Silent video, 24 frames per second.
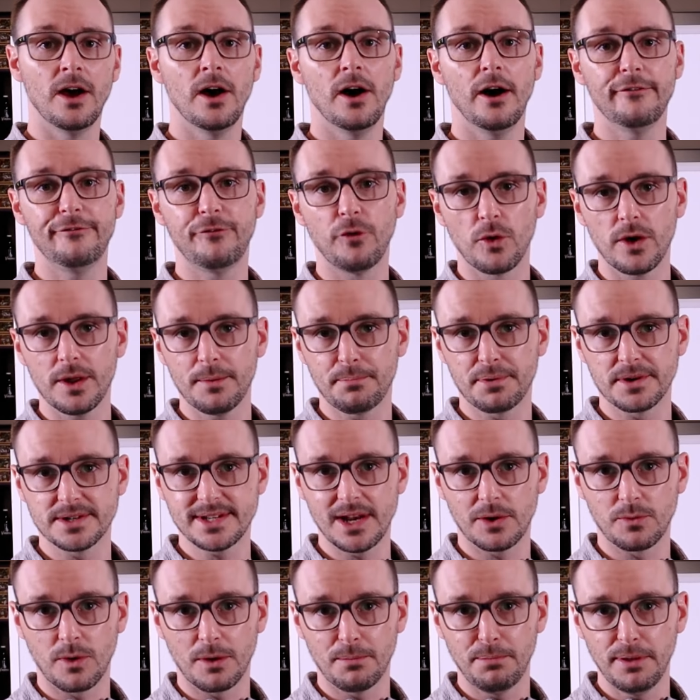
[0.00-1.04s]
a
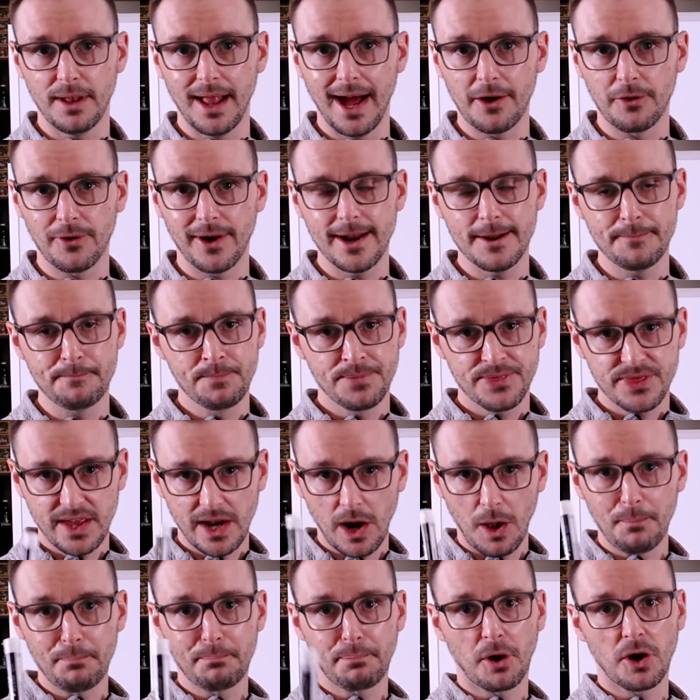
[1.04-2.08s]
40% reply rate, then
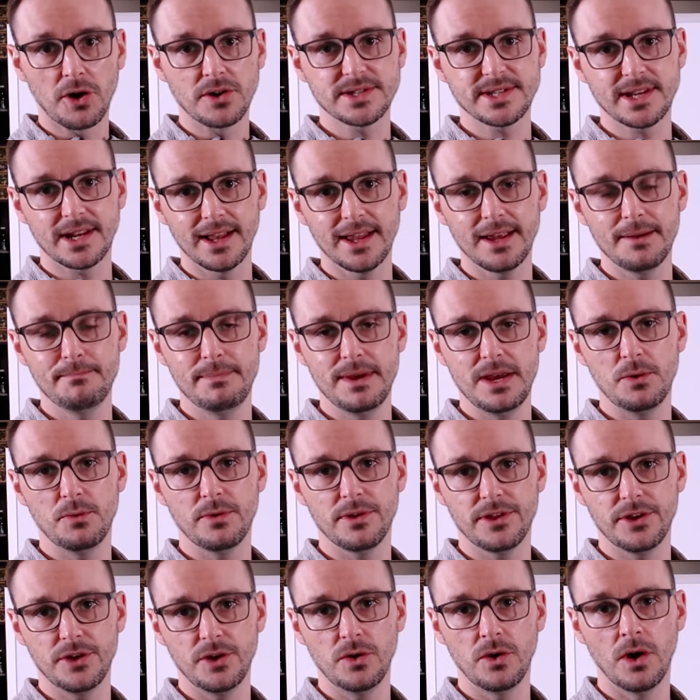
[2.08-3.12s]
I'll personally meet
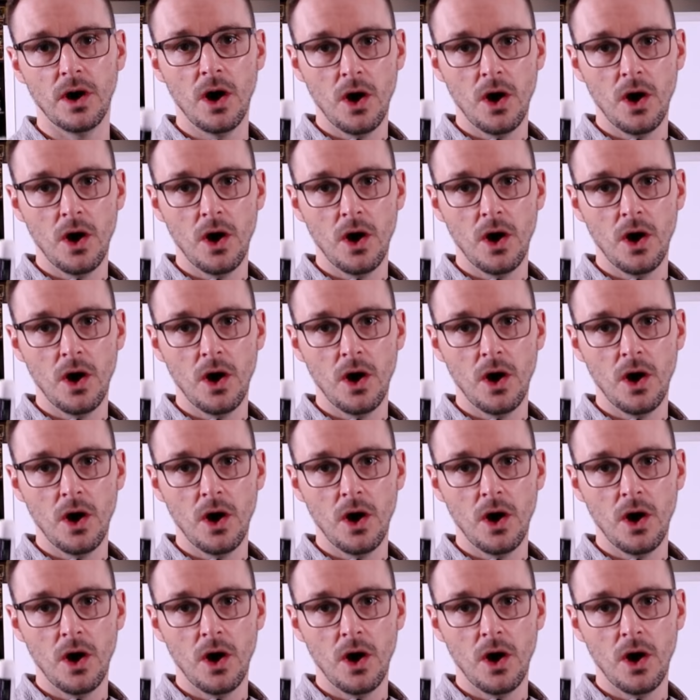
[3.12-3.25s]
with you